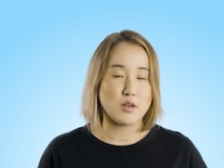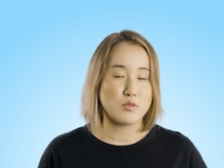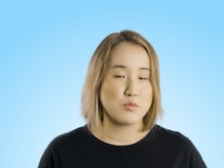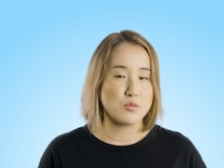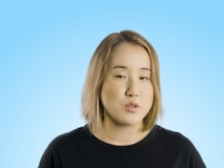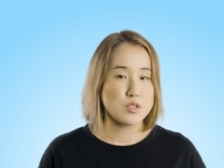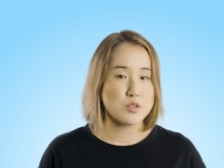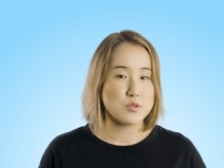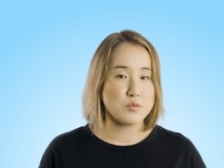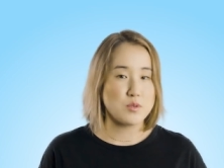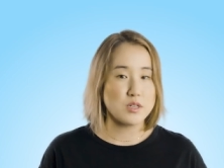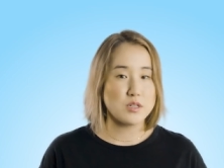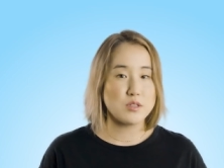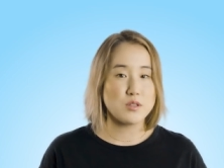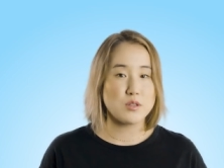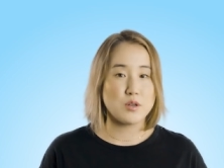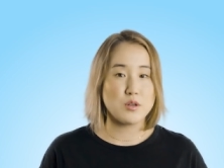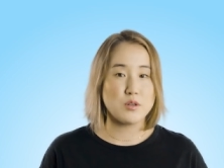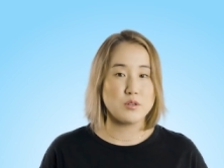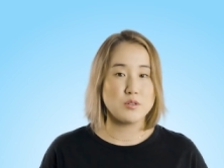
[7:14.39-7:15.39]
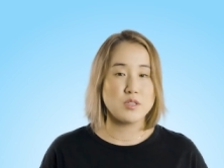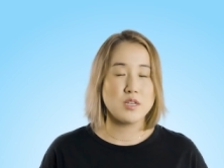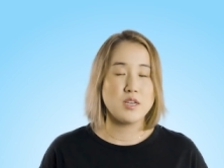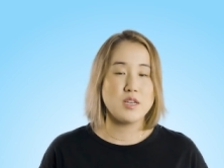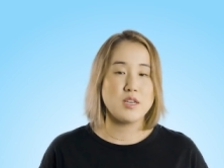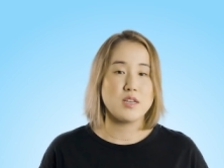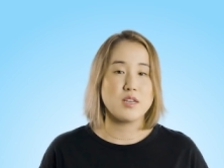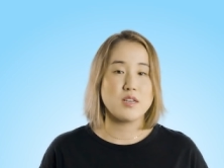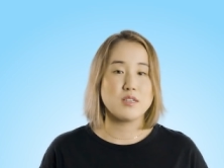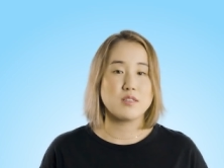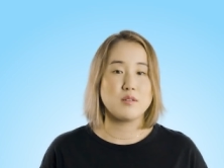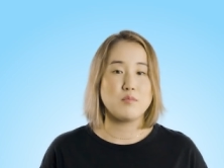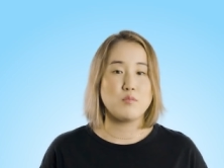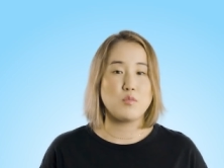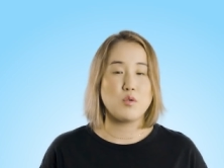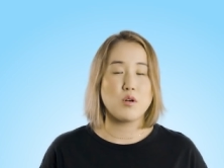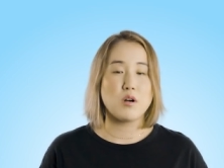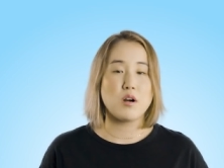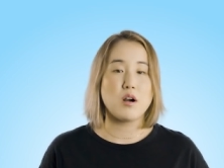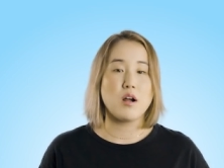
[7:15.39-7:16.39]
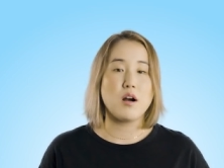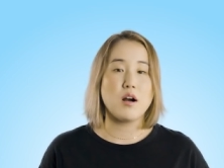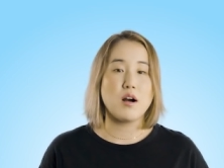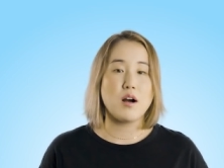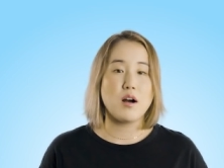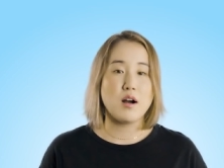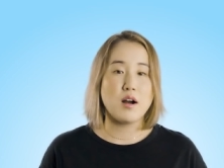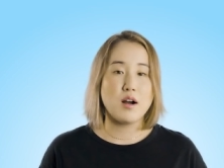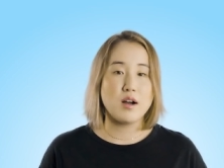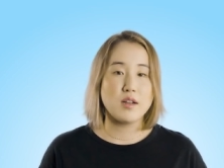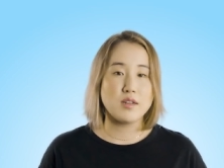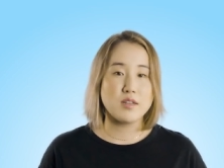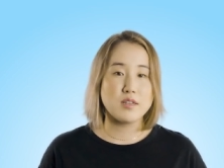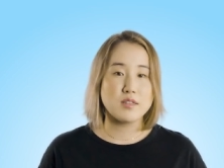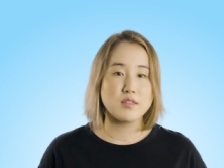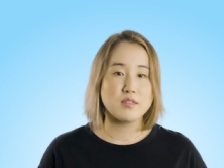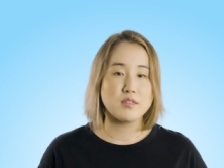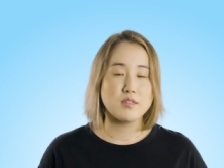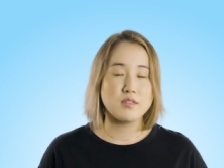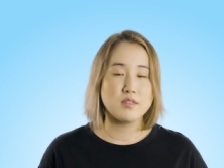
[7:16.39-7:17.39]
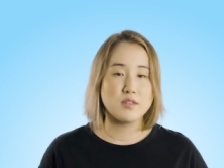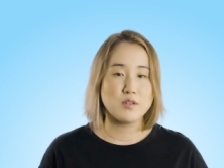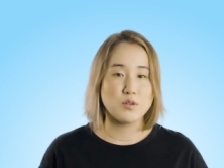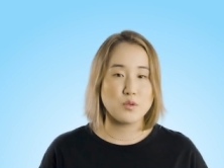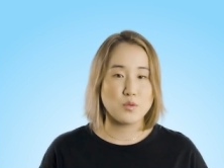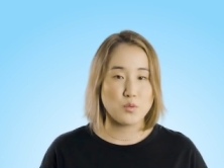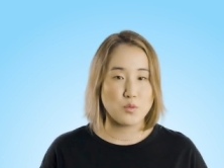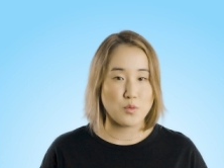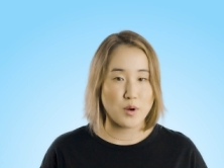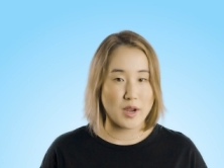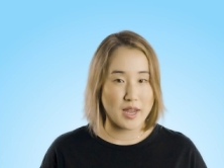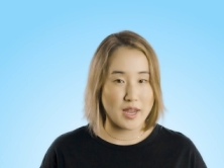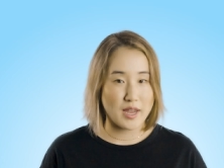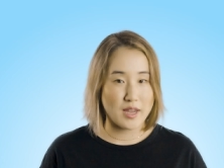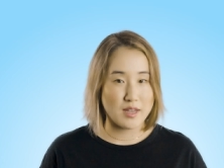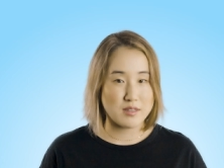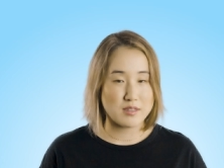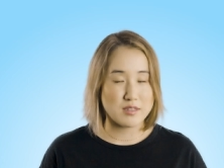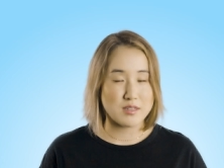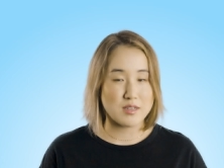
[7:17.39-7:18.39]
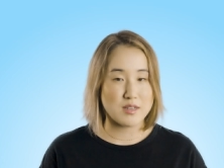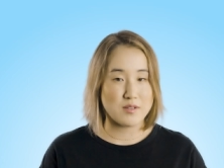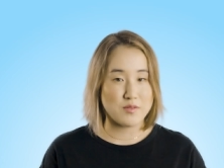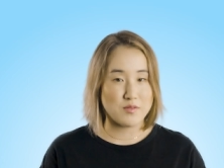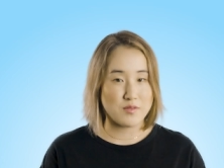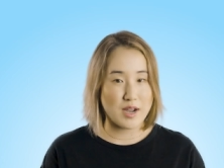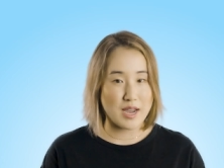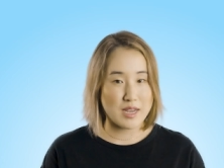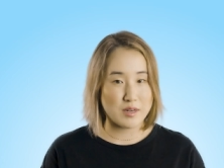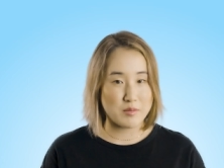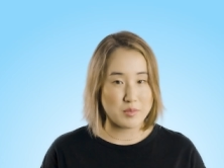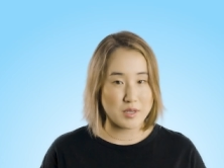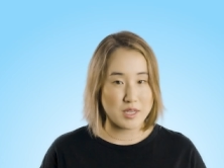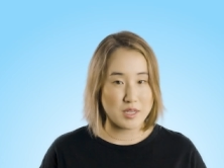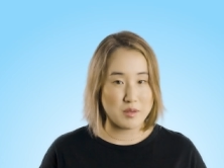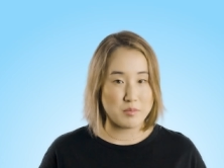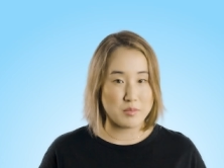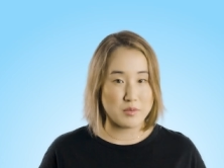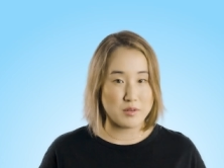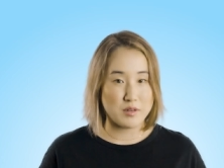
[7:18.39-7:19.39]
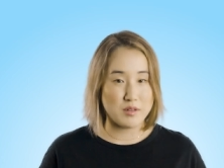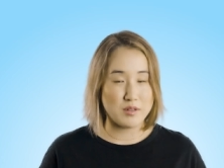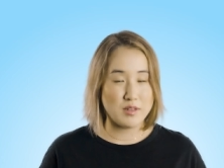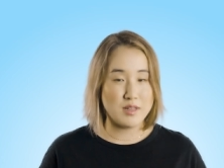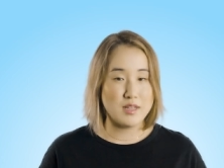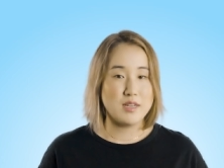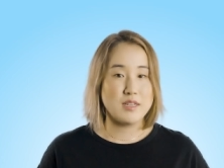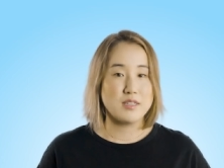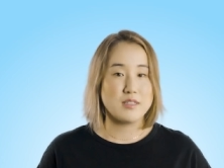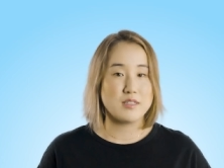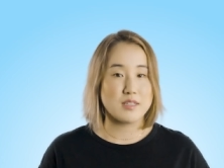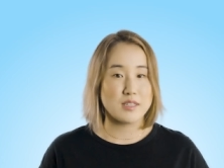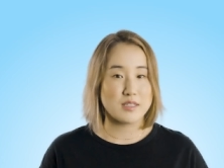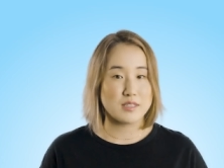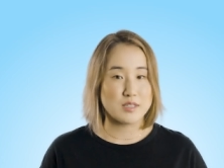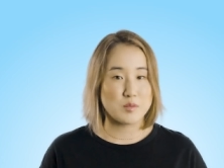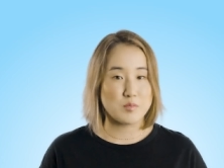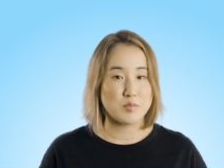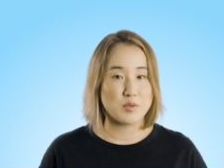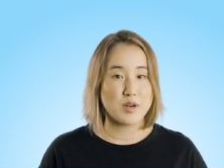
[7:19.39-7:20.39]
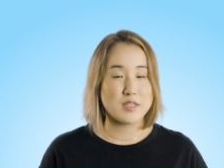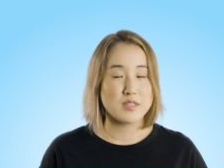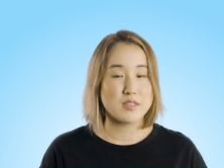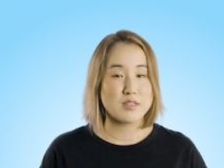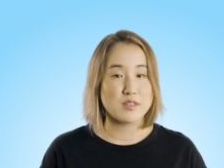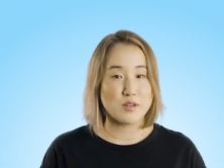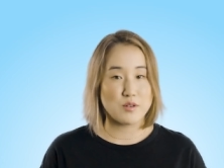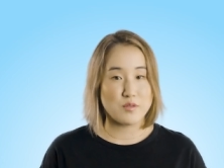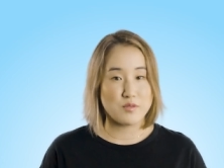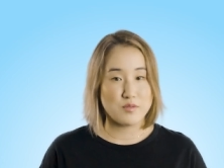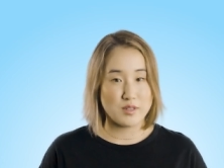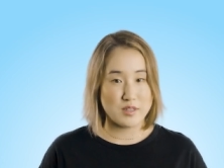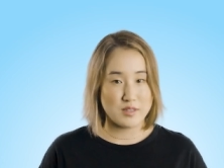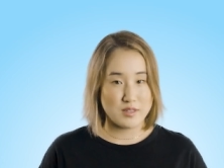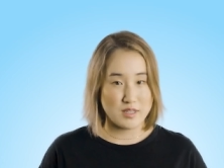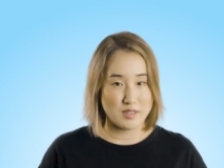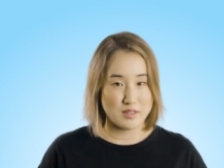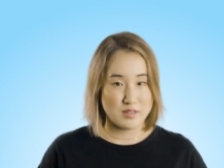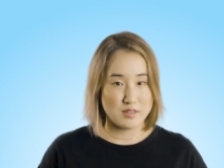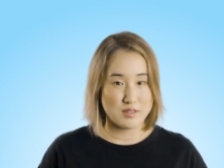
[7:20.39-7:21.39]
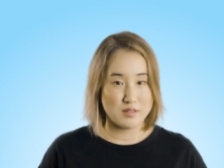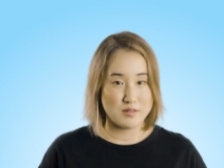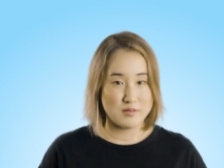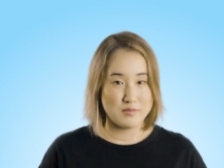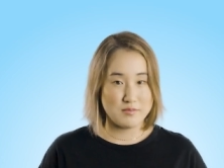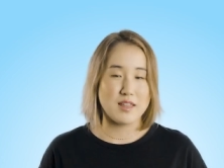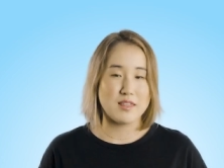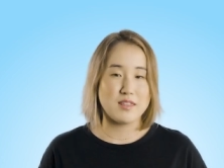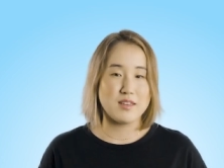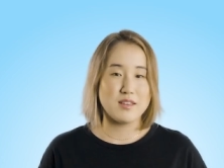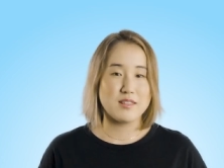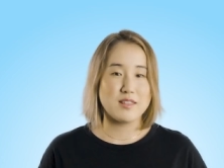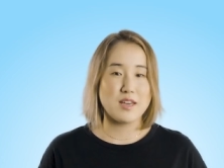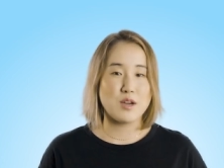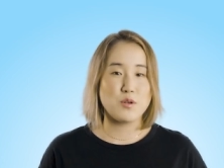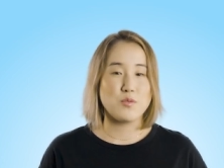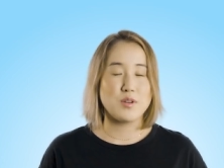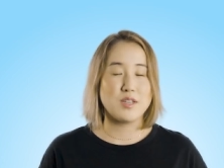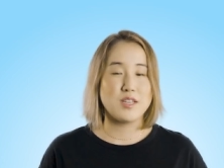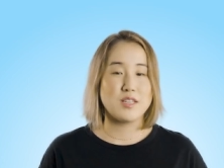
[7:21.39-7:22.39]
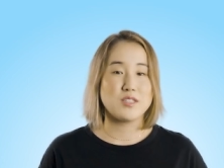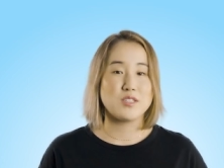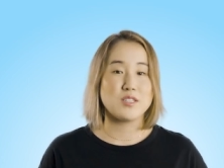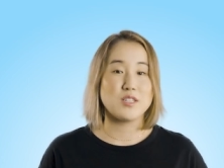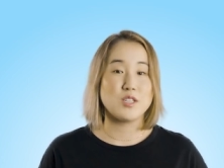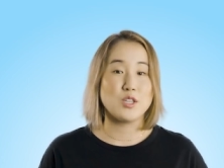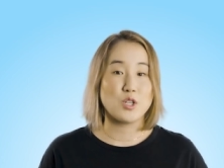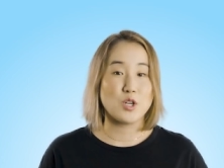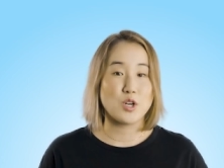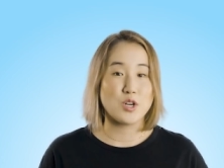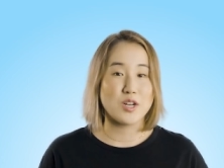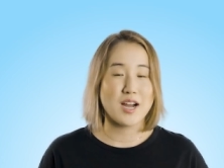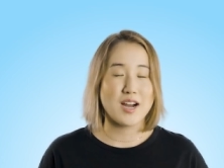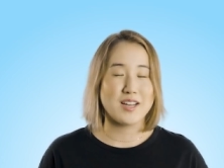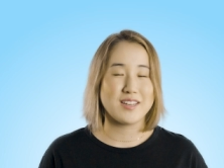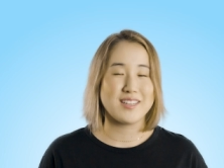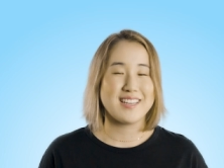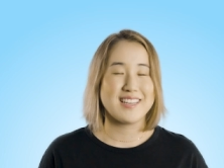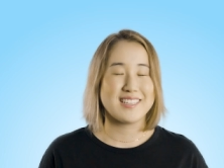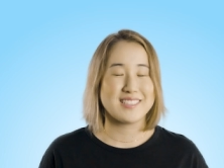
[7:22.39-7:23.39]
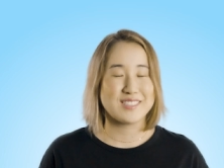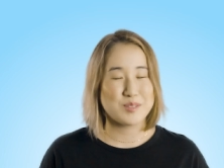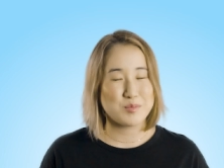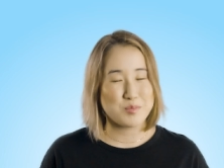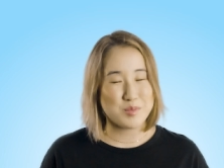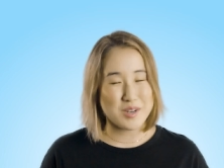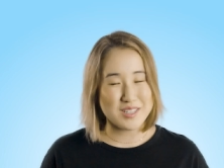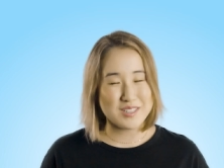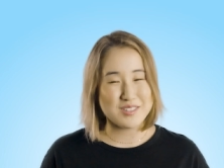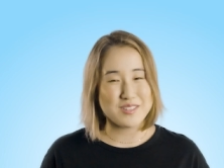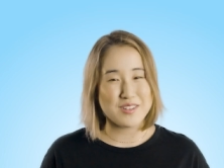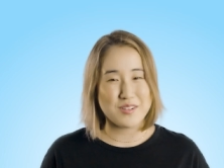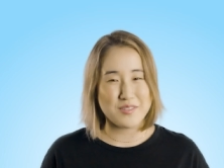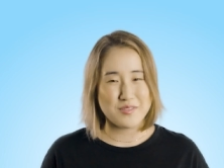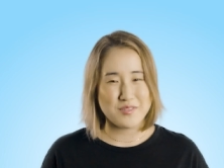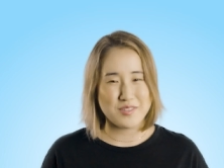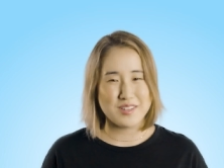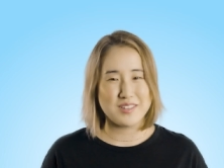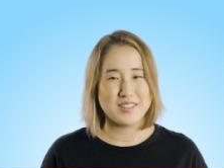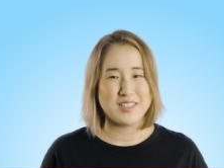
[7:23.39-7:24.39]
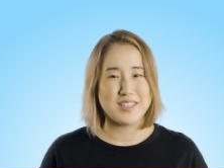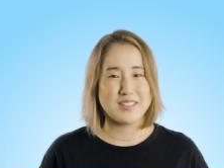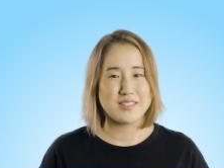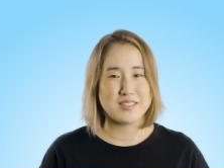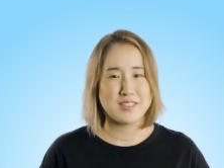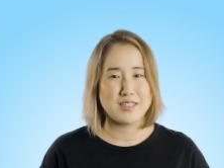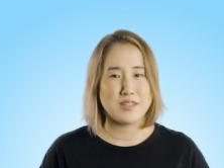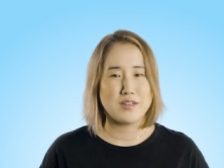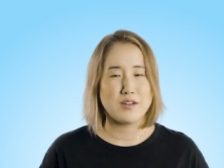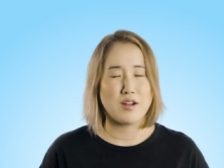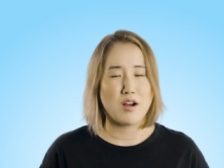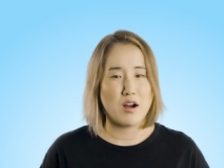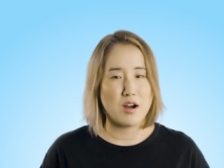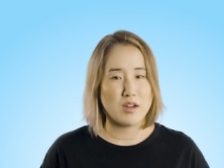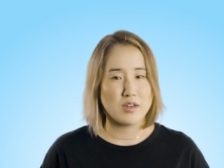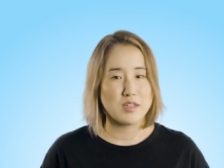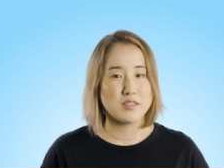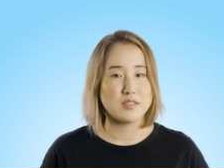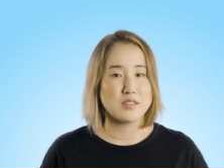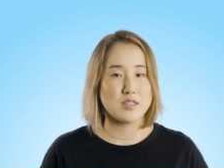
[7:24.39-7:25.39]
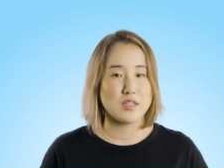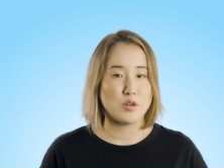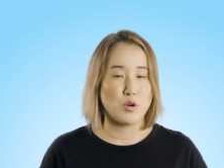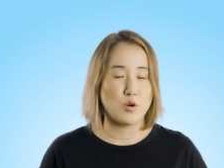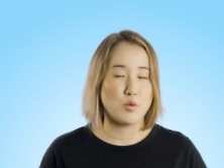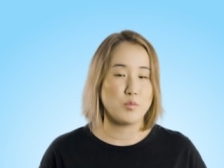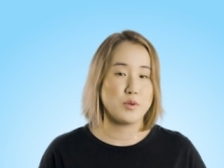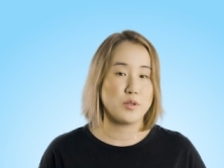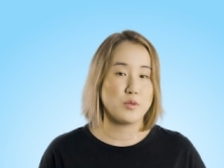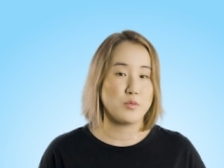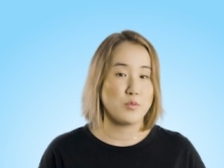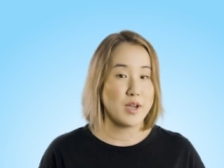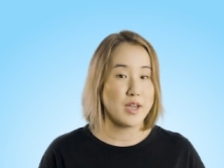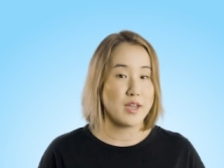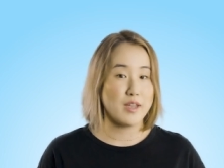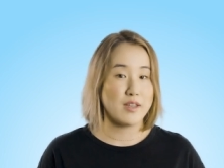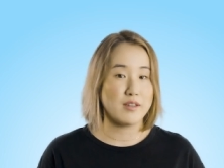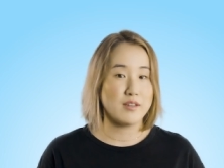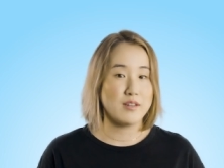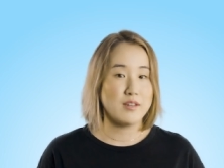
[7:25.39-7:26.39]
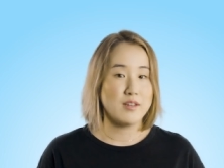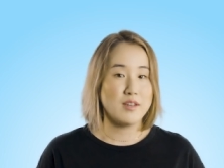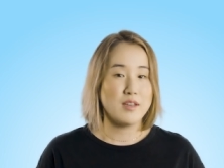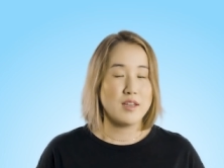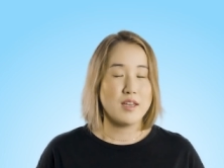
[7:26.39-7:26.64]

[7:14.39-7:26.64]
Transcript: And which one of those is a more honest way to invite people to express their feelings? I think that we need to learn how to express our feelings in an honest and open way.